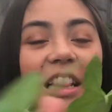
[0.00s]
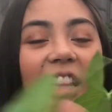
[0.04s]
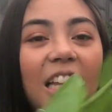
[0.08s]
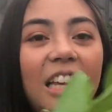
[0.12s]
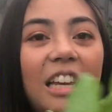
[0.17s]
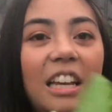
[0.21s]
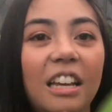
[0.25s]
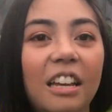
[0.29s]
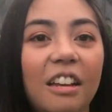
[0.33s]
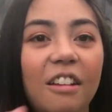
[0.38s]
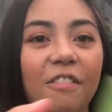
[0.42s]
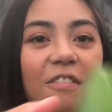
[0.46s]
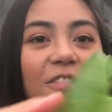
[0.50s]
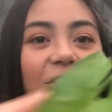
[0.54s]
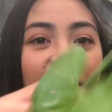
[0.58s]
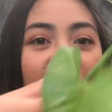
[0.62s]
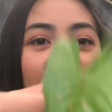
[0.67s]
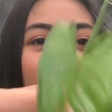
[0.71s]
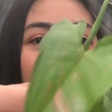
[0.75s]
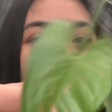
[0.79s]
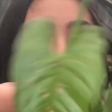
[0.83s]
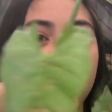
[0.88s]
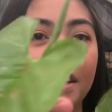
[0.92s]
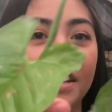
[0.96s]
leaf,
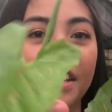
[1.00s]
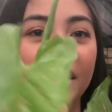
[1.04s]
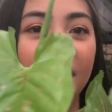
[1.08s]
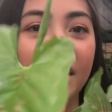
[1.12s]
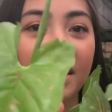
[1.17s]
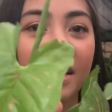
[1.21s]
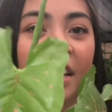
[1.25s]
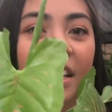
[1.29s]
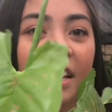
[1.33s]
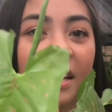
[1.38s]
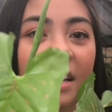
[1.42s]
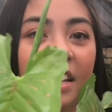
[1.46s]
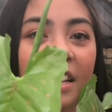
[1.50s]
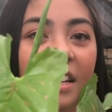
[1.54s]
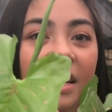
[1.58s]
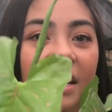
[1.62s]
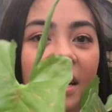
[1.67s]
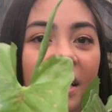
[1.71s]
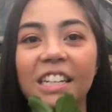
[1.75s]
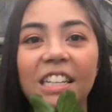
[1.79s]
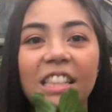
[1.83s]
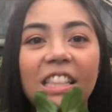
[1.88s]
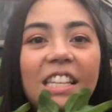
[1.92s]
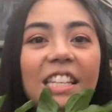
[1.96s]

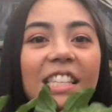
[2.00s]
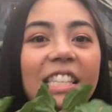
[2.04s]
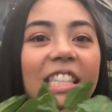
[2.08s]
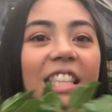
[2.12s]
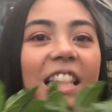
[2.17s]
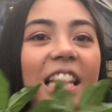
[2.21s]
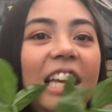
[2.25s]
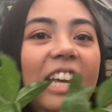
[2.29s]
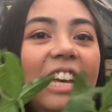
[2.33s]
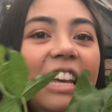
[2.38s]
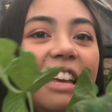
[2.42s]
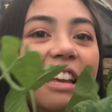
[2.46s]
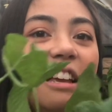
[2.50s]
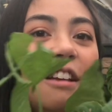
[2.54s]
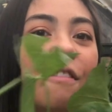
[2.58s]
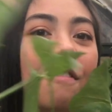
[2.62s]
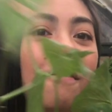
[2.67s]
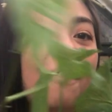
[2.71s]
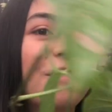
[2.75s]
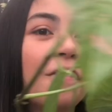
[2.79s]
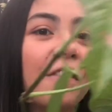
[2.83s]
this leaf.